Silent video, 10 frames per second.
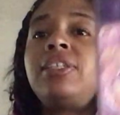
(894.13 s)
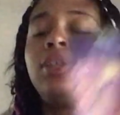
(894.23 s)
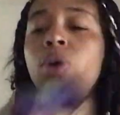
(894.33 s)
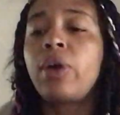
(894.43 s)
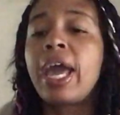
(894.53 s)
to
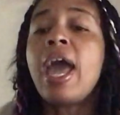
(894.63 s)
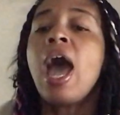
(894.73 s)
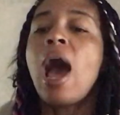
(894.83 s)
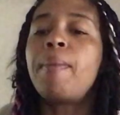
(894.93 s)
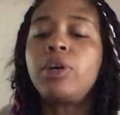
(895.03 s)
you, okay?
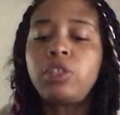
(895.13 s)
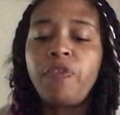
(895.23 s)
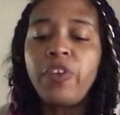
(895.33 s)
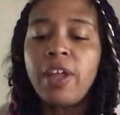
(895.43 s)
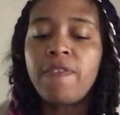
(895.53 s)
I'm also
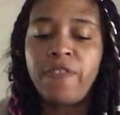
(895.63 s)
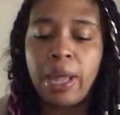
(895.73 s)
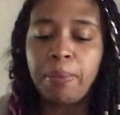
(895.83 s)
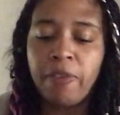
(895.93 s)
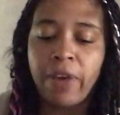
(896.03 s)
feeling
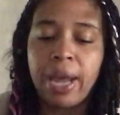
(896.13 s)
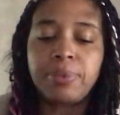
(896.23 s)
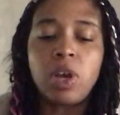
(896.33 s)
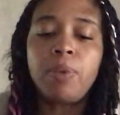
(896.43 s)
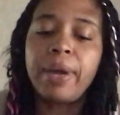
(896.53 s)
family
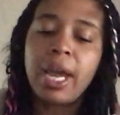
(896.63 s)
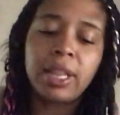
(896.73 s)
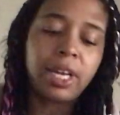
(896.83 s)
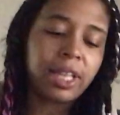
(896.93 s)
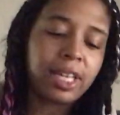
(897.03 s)
vibes. Oh my God,
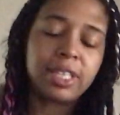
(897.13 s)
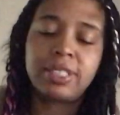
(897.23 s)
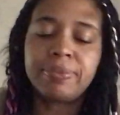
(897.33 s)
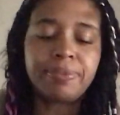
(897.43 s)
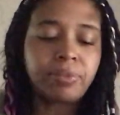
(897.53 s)
look at
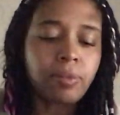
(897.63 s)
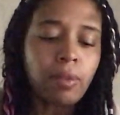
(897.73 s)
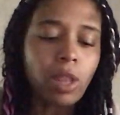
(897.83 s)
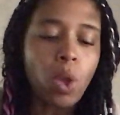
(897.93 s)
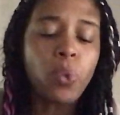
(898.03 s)
this.
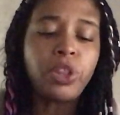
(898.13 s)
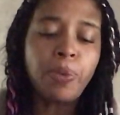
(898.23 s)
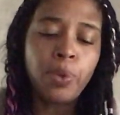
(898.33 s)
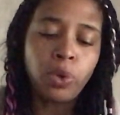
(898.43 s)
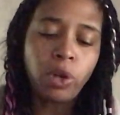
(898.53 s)
With the
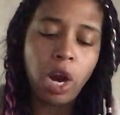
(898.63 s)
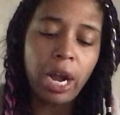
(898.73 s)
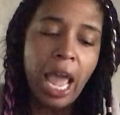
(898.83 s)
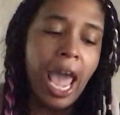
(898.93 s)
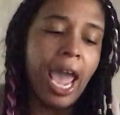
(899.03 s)
Moon
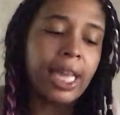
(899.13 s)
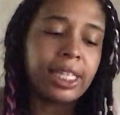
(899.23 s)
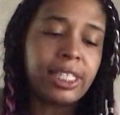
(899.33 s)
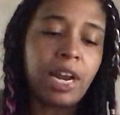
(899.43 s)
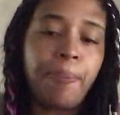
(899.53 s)
card and
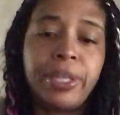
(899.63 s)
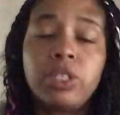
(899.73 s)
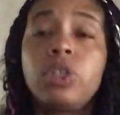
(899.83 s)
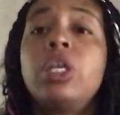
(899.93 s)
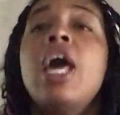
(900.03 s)
the Ten of
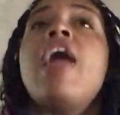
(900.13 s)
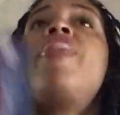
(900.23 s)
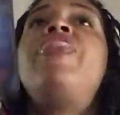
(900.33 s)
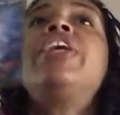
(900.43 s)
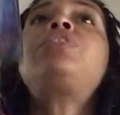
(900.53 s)
Pentacles,
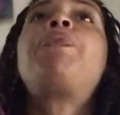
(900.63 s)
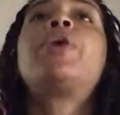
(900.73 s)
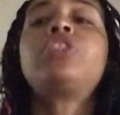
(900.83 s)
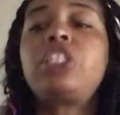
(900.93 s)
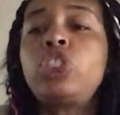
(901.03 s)
this
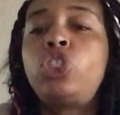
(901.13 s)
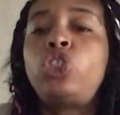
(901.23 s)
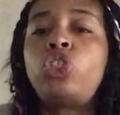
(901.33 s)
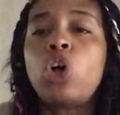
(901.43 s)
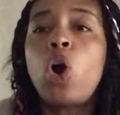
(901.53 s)
person's
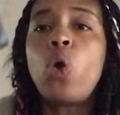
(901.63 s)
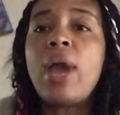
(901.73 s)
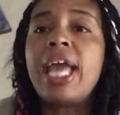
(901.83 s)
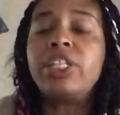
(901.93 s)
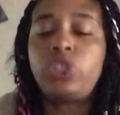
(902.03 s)

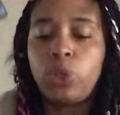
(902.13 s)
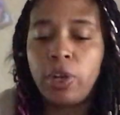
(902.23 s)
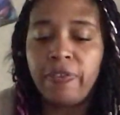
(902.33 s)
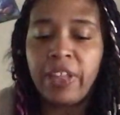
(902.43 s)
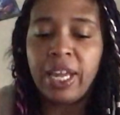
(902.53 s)
so
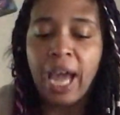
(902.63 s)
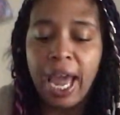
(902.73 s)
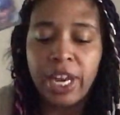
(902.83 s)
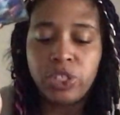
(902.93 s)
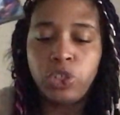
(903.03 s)
intuitively
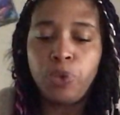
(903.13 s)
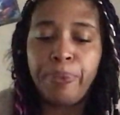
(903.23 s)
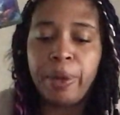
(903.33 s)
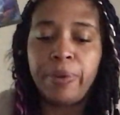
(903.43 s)
guided to be